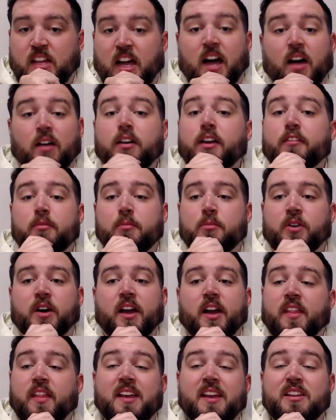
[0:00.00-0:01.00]
I'll give them
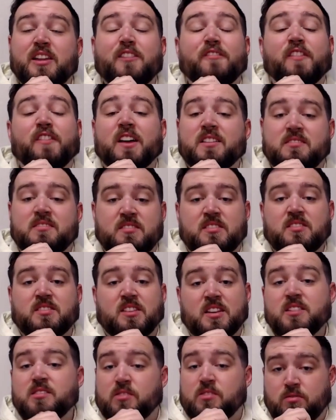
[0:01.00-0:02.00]
credit. That defense
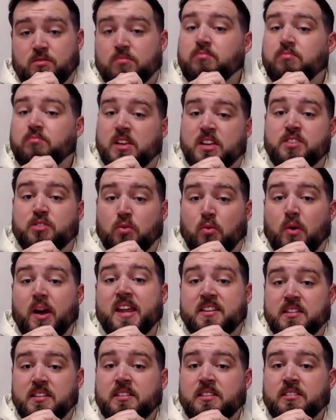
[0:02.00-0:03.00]
is
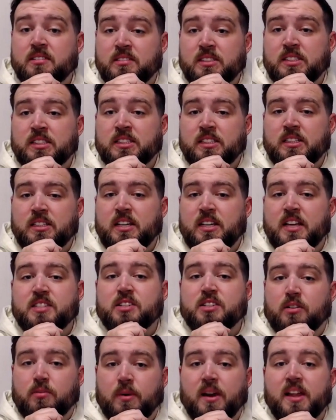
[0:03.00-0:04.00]
great.
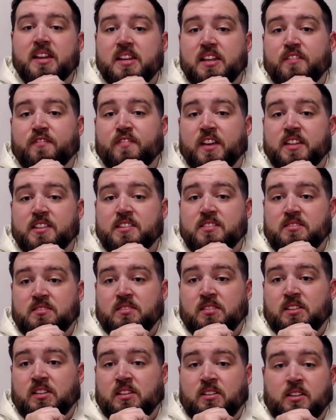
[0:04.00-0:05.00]
It's a great defense.
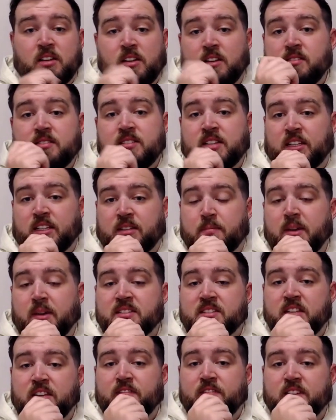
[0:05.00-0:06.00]
It's not the
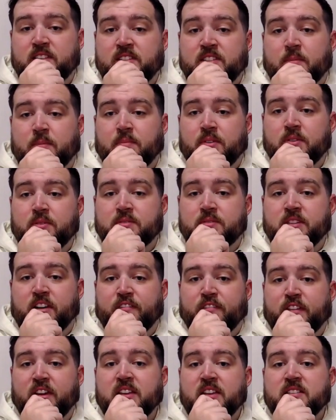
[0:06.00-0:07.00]
best defense that Purdue is going
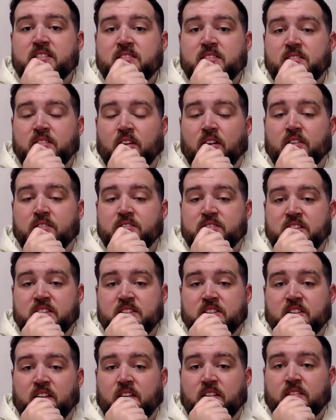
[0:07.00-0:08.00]
to face all
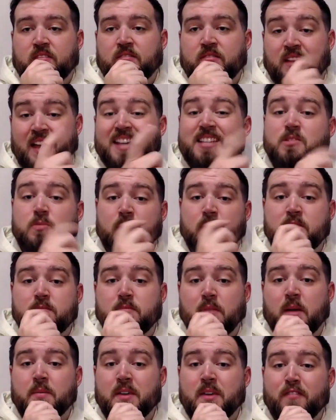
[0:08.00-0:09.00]
season long. Next week's
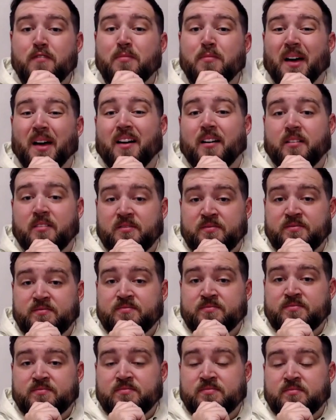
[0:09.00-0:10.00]
might be even better.
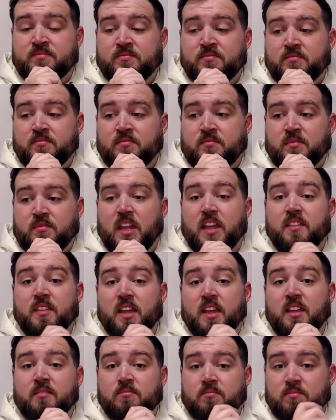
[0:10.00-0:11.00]
And
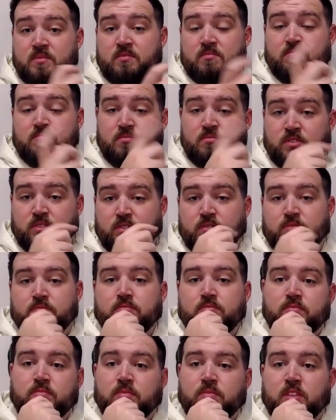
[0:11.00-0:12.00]
then
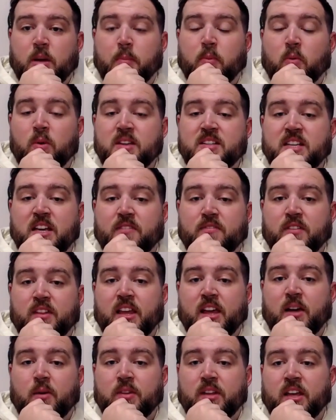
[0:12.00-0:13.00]
a couple weeks after
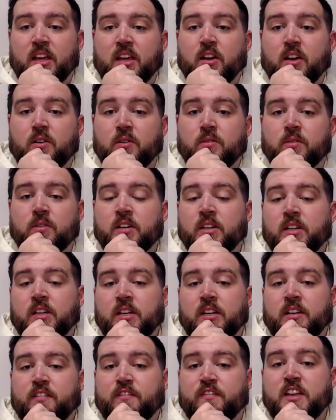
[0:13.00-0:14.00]
that, when they go
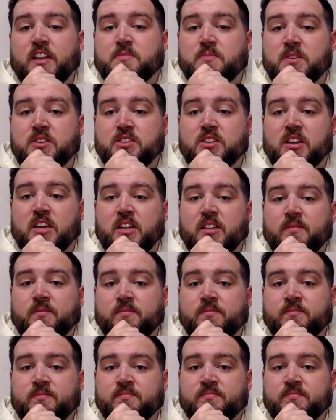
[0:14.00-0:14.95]
face Michigan,